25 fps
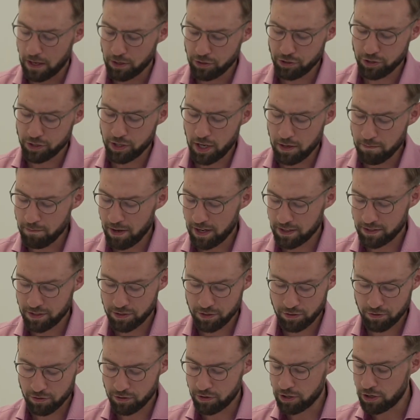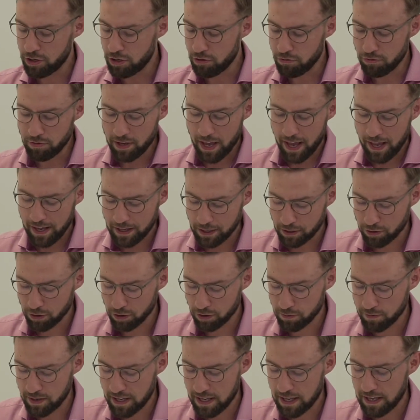Just going back to sort of the UK
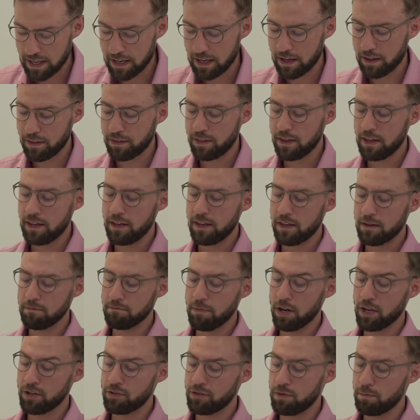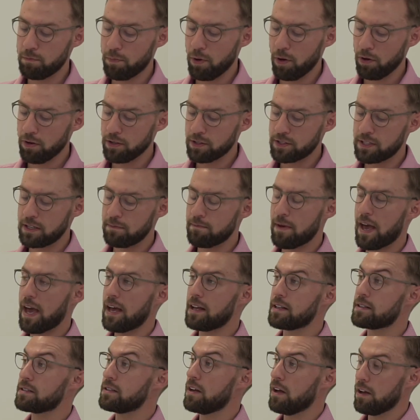economy here, the Monetary Policy
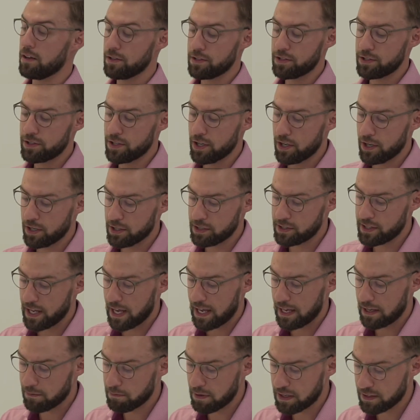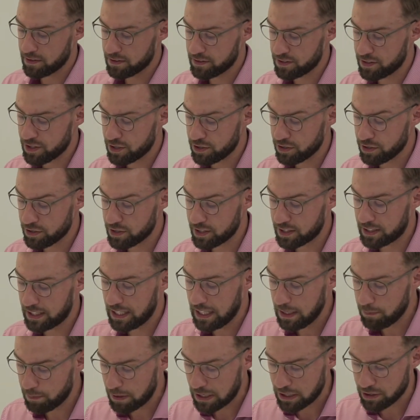met last Thursday and made the decision to
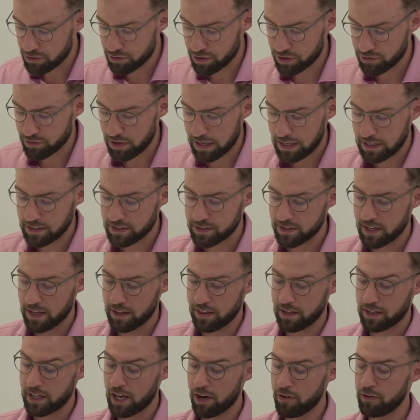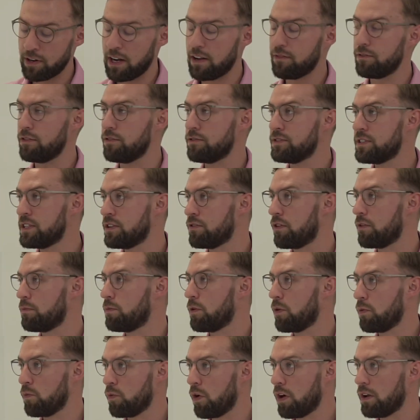keep interest rates at the current level of
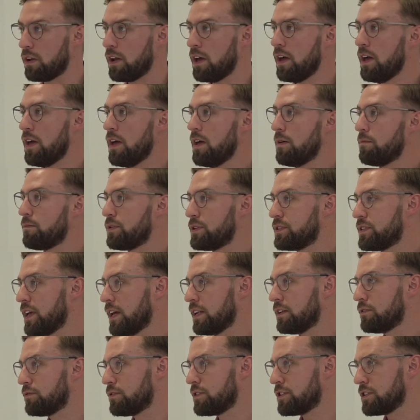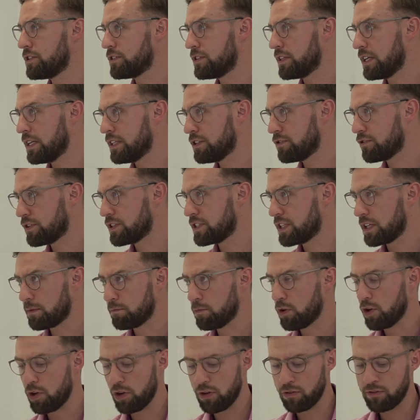0.1%, which is an
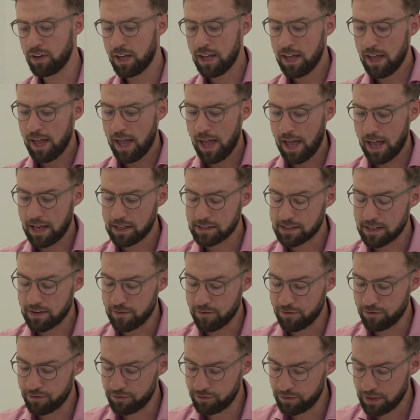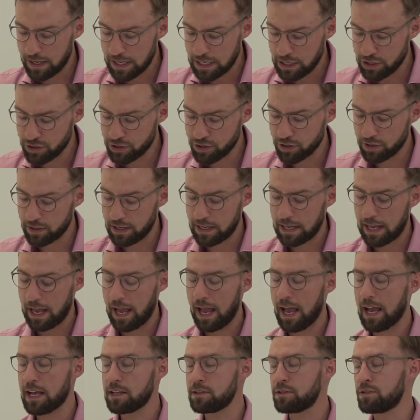interesting move as inflation
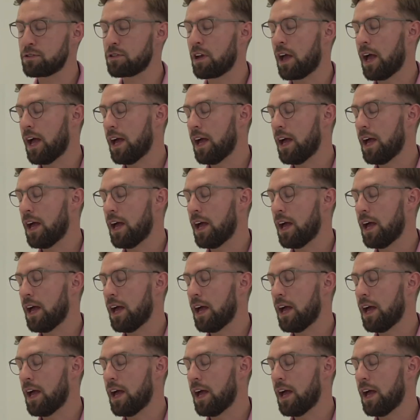has